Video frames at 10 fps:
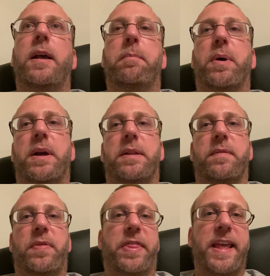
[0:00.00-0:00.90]
But
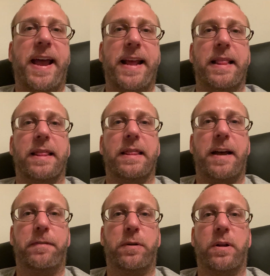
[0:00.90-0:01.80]
that
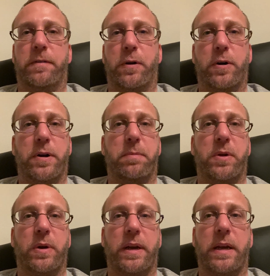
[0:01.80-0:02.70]
level of herd
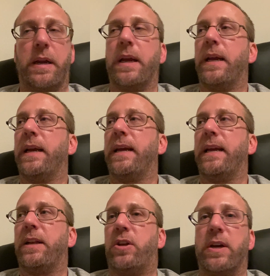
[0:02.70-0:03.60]
immunity
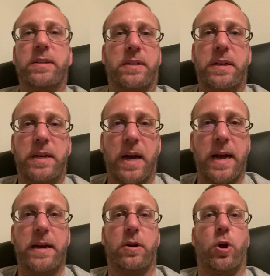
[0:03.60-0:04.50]
does
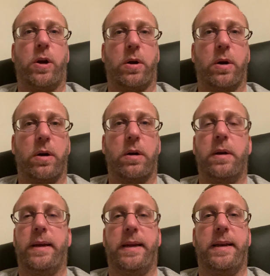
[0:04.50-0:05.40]
not
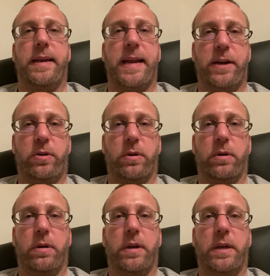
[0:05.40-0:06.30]
occur in nature.